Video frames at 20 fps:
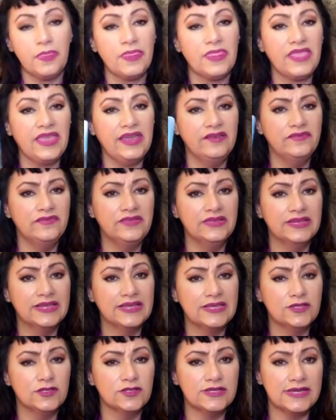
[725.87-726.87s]
I feel like
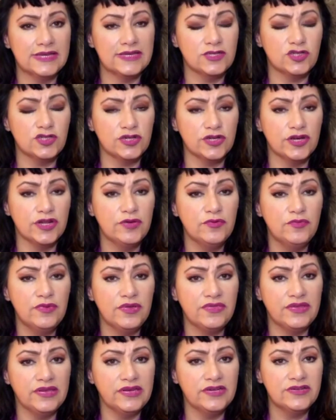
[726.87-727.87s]
you'll take a journey
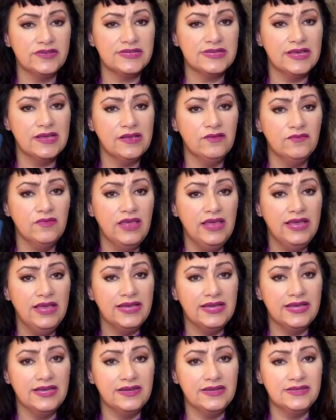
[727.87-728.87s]
within yourself.
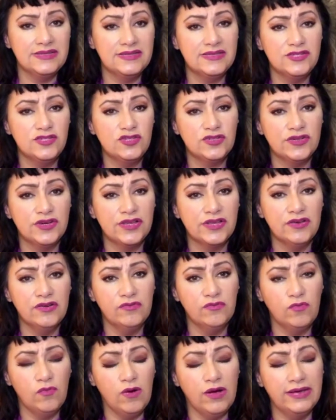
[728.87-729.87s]
It is a journey of
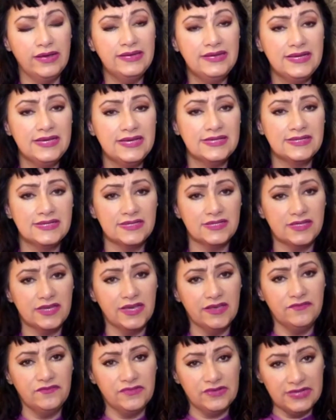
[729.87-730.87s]
one. It's a
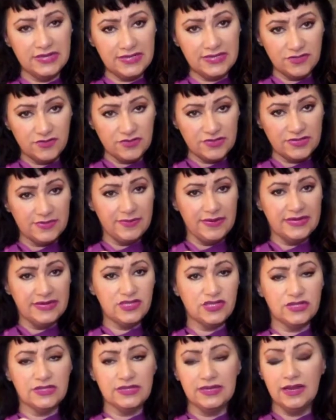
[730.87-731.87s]
time for
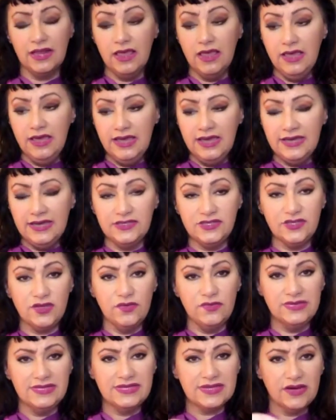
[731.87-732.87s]
introspection. And so
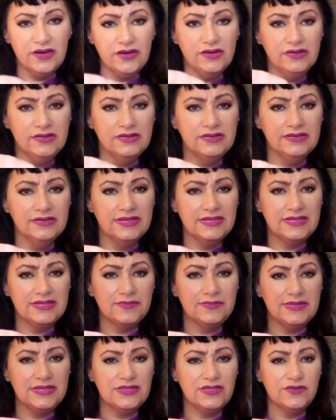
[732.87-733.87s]
this card leads
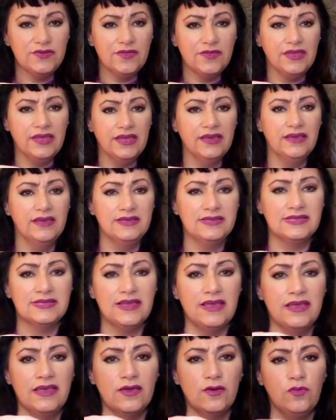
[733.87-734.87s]
me to think it's
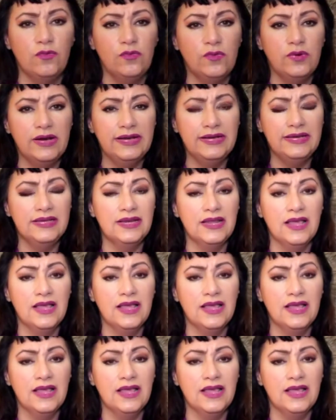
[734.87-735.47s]
like, what